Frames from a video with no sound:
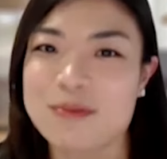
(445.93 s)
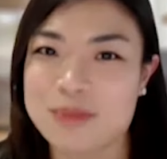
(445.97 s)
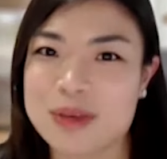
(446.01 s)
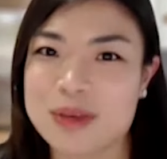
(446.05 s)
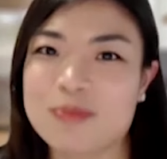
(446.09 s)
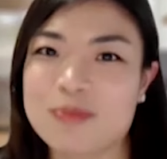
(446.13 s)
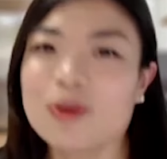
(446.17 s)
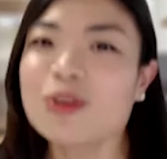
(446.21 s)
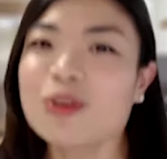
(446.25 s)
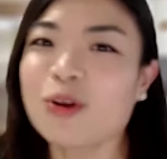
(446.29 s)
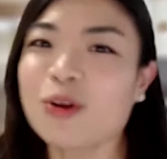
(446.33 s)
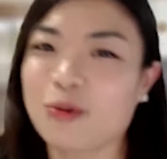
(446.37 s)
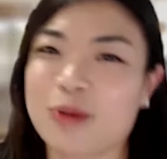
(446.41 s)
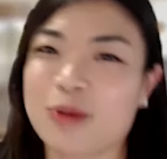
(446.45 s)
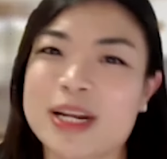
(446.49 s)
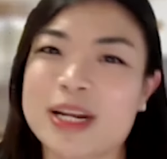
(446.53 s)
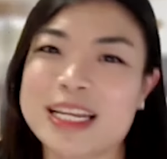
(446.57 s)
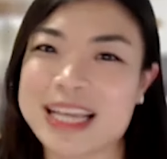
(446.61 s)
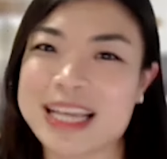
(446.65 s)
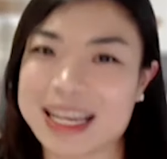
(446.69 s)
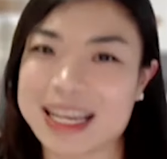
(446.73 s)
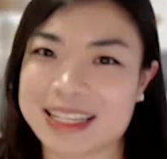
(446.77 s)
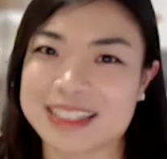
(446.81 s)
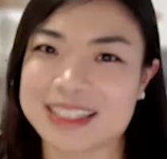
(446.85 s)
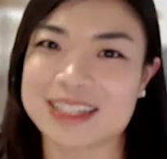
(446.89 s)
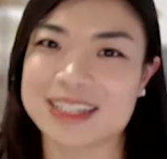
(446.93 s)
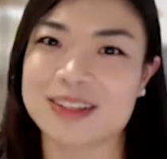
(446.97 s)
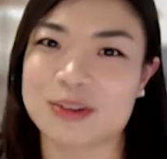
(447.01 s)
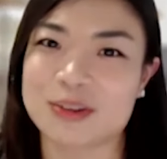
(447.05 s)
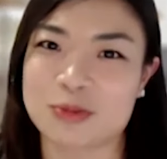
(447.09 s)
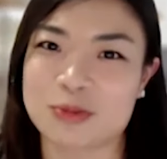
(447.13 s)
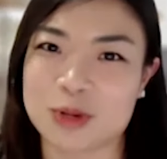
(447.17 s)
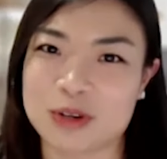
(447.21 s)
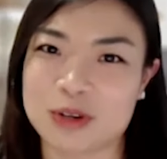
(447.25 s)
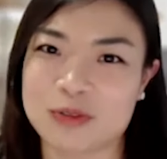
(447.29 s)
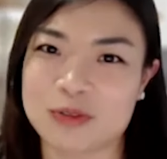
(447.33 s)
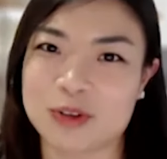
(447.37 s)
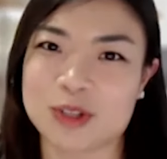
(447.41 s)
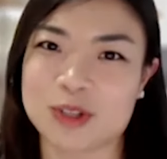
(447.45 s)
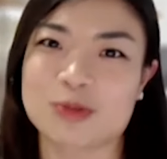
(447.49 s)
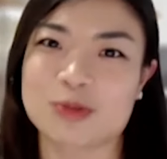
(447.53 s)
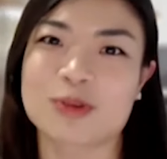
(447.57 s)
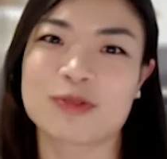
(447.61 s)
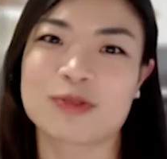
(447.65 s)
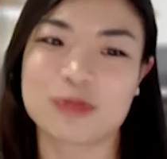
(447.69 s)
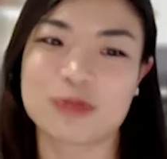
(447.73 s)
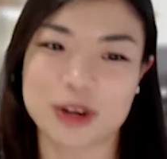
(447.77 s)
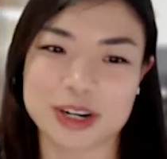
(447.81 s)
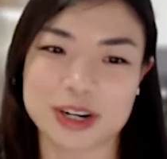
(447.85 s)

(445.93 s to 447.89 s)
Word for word: people already enter the workforce with